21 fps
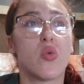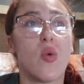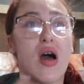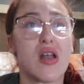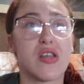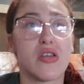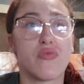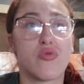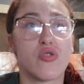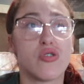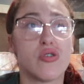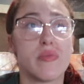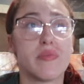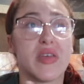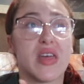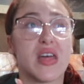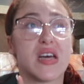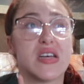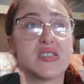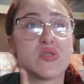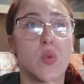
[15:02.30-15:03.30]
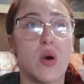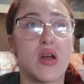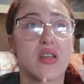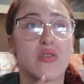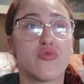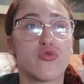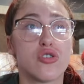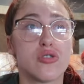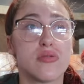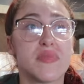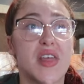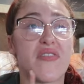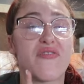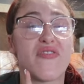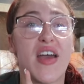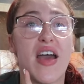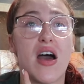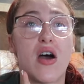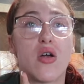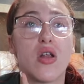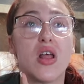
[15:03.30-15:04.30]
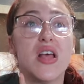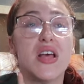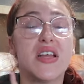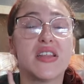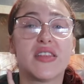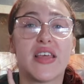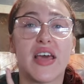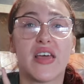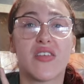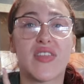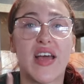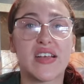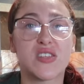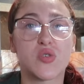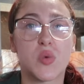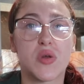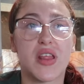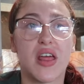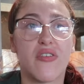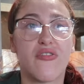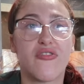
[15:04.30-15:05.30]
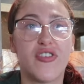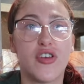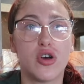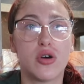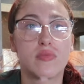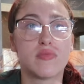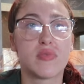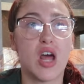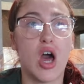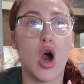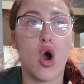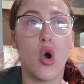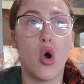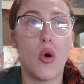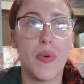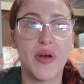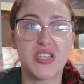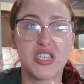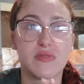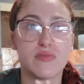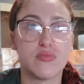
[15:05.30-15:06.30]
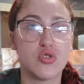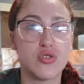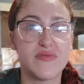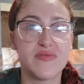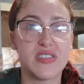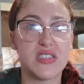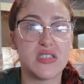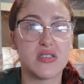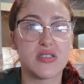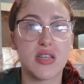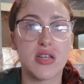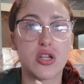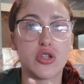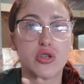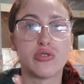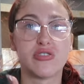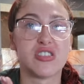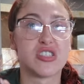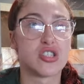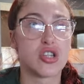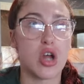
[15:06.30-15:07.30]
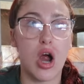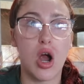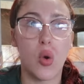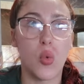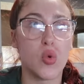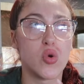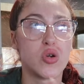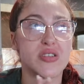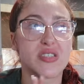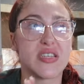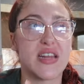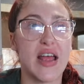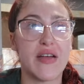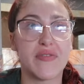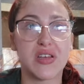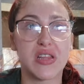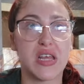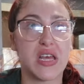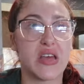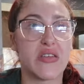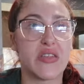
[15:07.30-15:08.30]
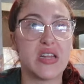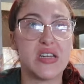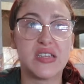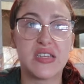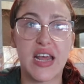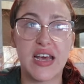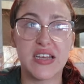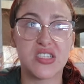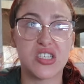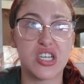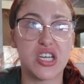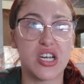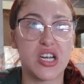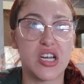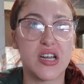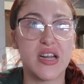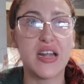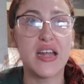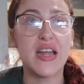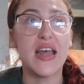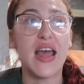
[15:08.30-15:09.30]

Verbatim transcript: to Wadi Rome because Wadi Rome, they found they that's where they filmed a whole bunch of movies, including Star Wars and everything in the desert.